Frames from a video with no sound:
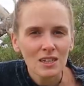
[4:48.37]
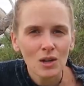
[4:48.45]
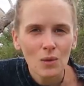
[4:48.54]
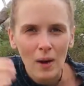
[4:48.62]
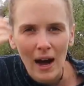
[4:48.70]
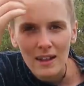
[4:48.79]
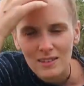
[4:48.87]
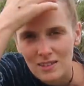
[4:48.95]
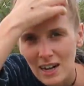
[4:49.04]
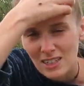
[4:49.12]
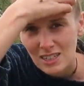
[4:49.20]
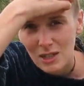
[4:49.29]
koalas are
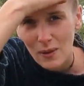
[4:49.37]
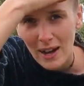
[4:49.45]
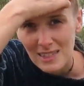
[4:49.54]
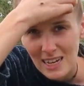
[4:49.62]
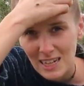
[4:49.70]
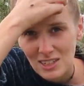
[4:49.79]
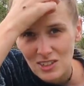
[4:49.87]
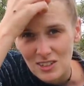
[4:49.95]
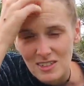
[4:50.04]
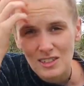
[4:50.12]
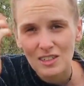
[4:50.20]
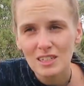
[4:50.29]
actually quite
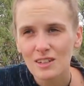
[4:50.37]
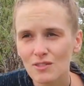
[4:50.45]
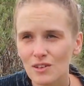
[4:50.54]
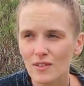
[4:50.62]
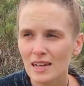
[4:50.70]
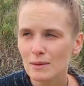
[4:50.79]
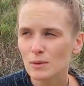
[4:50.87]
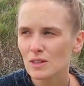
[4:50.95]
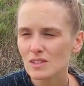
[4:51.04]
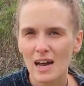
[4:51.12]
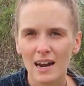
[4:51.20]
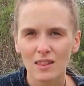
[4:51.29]
dangerous. Usually if you find them on
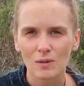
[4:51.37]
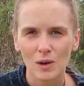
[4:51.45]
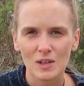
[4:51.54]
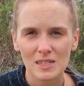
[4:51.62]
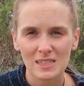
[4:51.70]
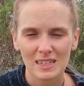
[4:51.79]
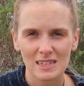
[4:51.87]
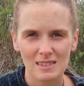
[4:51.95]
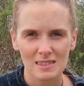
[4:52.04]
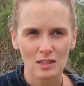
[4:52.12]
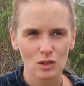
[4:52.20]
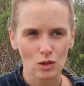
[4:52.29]
the side of the roads and
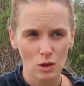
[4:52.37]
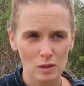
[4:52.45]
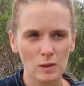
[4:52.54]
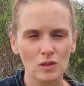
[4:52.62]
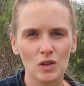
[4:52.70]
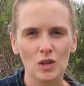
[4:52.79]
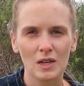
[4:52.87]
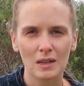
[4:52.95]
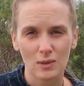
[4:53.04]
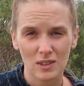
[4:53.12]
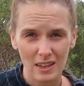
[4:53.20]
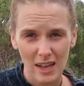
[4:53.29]
things, you're not supposed to go near
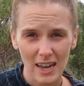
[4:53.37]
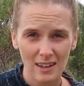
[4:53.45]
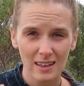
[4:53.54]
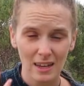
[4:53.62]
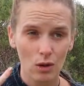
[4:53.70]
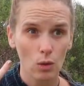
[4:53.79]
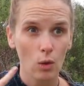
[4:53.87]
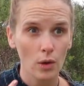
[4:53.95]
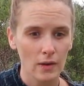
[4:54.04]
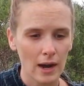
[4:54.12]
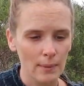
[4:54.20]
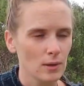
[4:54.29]
them because they're likely to like claw
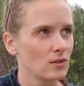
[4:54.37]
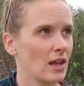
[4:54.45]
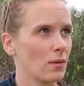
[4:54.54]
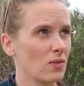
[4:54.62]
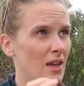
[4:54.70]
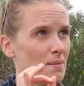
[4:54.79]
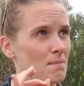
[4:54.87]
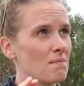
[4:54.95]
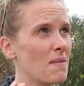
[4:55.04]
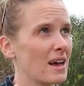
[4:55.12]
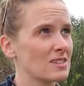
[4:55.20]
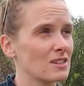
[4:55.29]
your eyeballs out with their
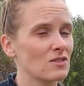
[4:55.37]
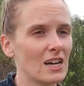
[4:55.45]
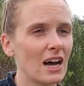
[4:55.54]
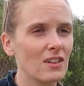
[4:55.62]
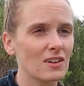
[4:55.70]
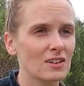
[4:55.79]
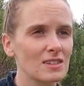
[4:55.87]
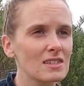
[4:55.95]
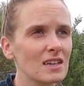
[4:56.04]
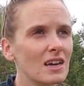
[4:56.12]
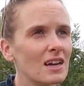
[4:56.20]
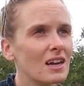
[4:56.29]
massive
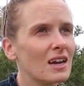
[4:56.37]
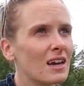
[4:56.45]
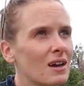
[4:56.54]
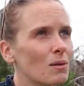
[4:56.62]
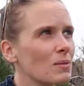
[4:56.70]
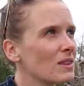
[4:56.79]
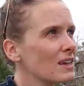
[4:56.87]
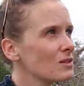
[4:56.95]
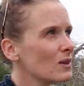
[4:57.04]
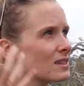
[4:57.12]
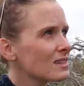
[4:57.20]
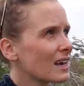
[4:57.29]
talons. But these
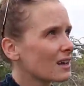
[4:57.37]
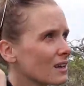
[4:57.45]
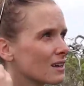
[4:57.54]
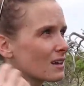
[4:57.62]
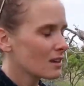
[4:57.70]
ones like